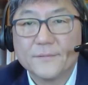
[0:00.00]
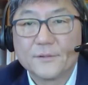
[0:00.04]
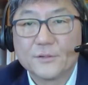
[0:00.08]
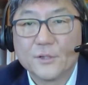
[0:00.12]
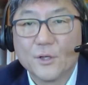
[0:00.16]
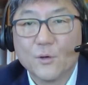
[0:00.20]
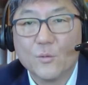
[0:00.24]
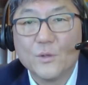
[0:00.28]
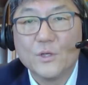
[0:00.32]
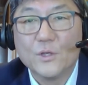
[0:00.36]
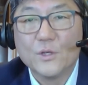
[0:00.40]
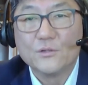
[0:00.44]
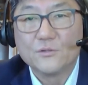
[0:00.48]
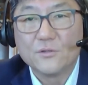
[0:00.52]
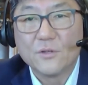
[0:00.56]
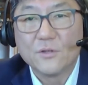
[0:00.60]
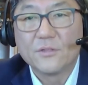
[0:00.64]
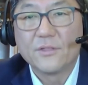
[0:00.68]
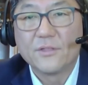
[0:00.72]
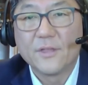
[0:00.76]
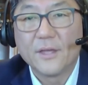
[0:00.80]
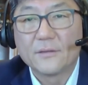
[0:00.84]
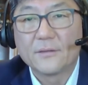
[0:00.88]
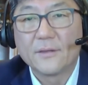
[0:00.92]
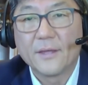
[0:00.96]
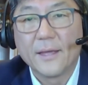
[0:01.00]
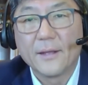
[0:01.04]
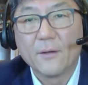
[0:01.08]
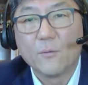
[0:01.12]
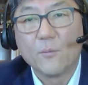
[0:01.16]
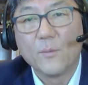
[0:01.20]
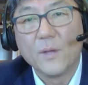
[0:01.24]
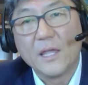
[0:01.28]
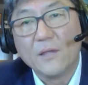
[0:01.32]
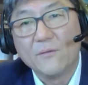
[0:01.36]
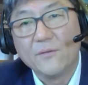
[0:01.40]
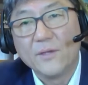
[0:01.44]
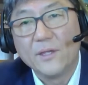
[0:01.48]
So we used to think that
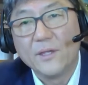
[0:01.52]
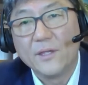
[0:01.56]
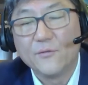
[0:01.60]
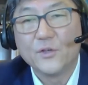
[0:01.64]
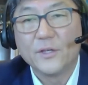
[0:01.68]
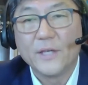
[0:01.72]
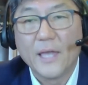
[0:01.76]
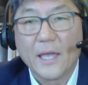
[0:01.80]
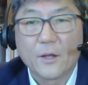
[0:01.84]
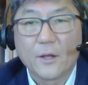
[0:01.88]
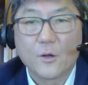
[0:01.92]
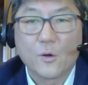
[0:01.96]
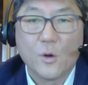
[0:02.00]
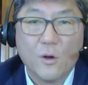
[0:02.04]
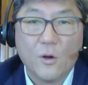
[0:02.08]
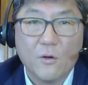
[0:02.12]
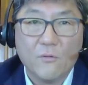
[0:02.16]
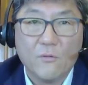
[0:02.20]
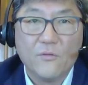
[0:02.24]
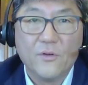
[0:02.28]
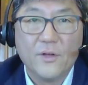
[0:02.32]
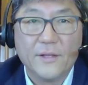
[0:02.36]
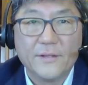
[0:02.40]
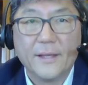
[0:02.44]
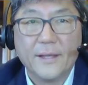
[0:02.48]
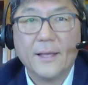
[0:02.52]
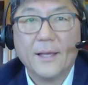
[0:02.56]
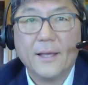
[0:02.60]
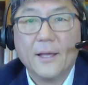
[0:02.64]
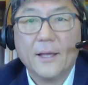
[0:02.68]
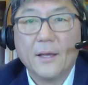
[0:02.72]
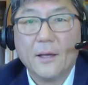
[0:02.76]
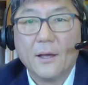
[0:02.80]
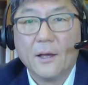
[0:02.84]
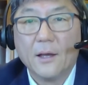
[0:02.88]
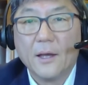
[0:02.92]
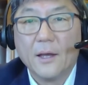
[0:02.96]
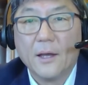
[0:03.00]
maybe if you get COVID
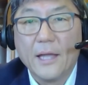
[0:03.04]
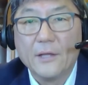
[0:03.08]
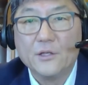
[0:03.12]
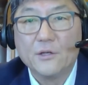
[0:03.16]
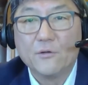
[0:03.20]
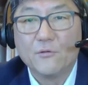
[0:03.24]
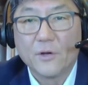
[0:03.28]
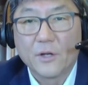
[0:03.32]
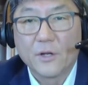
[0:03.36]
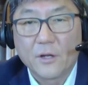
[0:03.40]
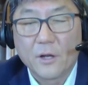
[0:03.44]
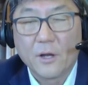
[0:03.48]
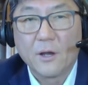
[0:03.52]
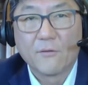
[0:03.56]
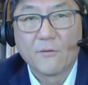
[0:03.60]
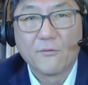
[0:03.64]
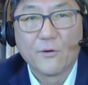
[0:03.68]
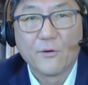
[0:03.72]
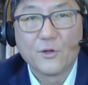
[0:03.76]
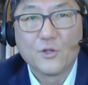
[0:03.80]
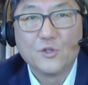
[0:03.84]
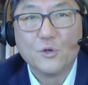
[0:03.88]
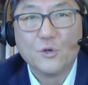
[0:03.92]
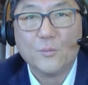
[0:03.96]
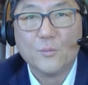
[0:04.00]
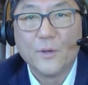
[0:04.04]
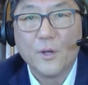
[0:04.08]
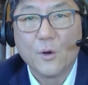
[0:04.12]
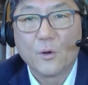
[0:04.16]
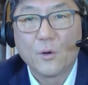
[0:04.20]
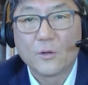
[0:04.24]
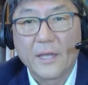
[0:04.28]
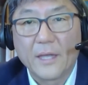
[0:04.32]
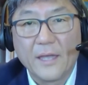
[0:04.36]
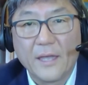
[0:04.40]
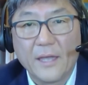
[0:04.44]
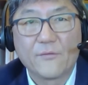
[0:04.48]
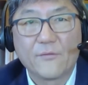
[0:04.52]
and you recover, you'll be
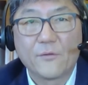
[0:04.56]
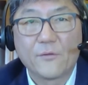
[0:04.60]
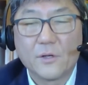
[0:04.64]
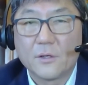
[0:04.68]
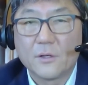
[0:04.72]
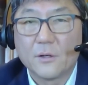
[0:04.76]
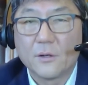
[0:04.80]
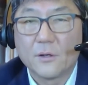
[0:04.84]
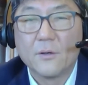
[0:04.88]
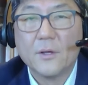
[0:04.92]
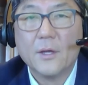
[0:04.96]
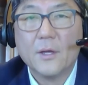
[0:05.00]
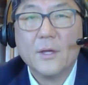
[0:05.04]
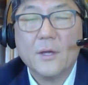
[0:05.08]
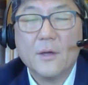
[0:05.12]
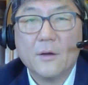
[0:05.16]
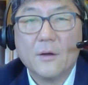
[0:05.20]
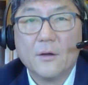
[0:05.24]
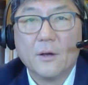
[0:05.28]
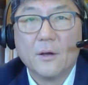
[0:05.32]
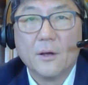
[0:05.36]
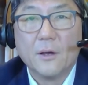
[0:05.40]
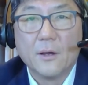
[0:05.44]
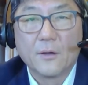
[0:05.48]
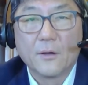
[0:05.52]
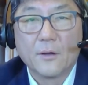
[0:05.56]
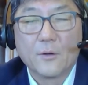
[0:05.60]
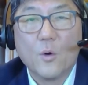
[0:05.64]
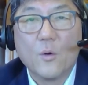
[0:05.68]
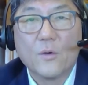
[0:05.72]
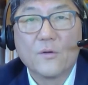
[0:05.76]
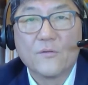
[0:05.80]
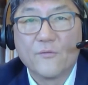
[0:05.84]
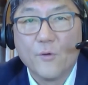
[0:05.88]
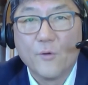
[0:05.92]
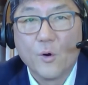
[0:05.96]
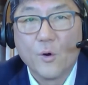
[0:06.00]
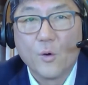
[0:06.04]
okay,
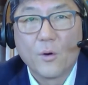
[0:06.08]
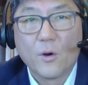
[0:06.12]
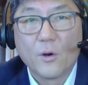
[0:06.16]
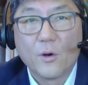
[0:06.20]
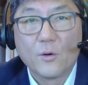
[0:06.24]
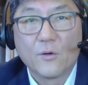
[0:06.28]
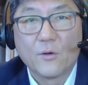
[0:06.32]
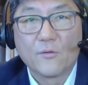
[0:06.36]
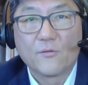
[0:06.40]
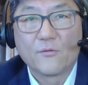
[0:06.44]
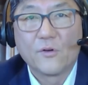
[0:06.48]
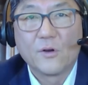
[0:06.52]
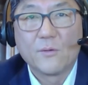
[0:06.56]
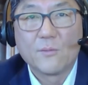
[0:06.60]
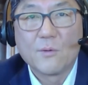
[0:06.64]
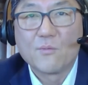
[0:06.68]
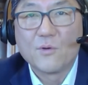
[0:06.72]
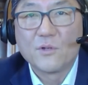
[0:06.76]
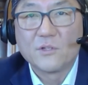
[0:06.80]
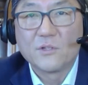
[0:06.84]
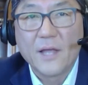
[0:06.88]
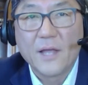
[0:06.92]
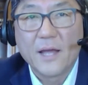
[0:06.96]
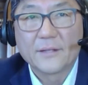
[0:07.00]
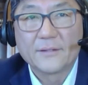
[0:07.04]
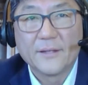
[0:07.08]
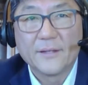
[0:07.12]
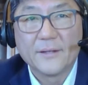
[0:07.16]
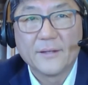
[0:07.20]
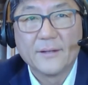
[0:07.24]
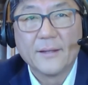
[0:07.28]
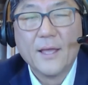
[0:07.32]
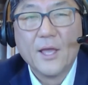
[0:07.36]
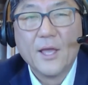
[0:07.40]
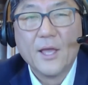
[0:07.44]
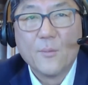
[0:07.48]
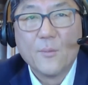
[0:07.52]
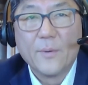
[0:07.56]
going forward or forever
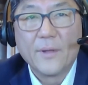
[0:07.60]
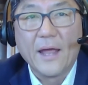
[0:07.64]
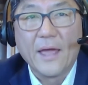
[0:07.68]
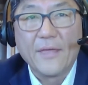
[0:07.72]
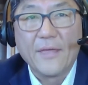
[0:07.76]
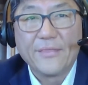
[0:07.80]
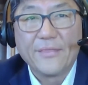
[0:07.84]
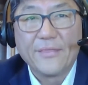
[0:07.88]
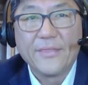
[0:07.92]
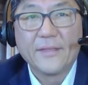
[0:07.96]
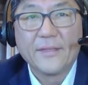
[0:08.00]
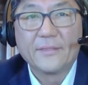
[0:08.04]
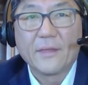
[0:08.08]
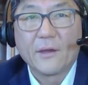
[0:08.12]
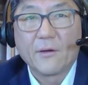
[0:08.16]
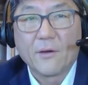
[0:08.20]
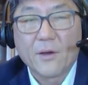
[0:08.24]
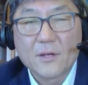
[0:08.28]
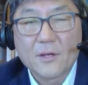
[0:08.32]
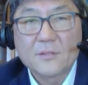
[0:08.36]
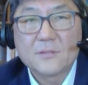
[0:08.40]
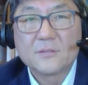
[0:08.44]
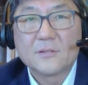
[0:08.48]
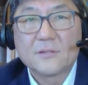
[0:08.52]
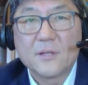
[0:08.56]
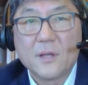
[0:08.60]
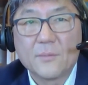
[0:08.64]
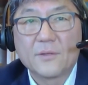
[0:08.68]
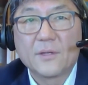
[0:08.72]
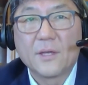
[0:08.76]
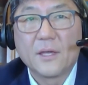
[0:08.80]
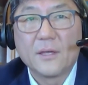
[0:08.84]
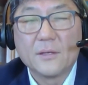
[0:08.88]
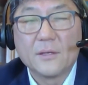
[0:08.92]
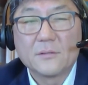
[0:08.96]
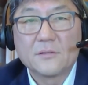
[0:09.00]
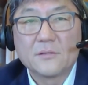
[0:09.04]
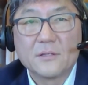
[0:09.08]
protected. But I think there are some
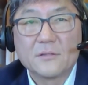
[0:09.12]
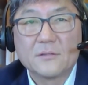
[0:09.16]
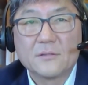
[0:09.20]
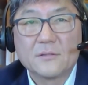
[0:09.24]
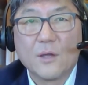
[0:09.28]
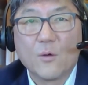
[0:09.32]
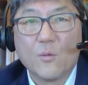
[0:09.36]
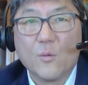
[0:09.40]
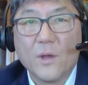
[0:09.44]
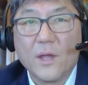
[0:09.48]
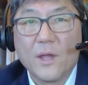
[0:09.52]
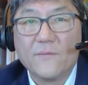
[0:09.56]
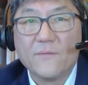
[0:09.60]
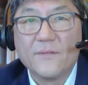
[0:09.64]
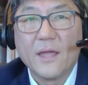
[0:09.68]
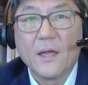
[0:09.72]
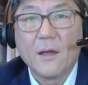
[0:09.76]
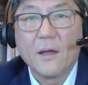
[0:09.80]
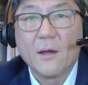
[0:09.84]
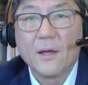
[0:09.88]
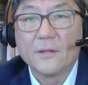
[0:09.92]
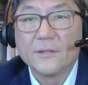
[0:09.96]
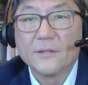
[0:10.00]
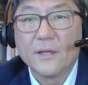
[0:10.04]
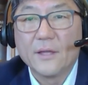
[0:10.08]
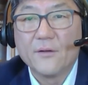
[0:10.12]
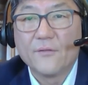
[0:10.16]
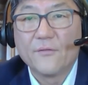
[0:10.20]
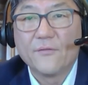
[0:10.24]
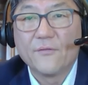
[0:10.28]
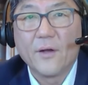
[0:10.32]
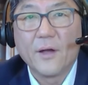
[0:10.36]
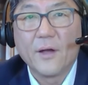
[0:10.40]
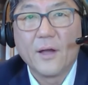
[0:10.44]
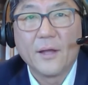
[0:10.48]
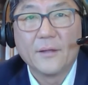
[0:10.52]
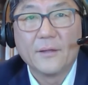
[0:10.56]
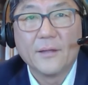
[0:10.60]
cases that we have now
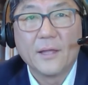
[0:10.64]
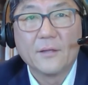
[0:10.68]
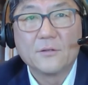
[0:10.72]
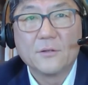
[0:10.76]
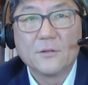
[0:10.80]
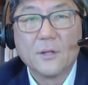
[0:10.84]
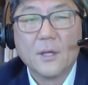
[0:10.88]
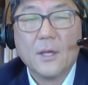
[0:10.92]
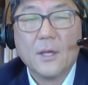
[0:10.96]
identified that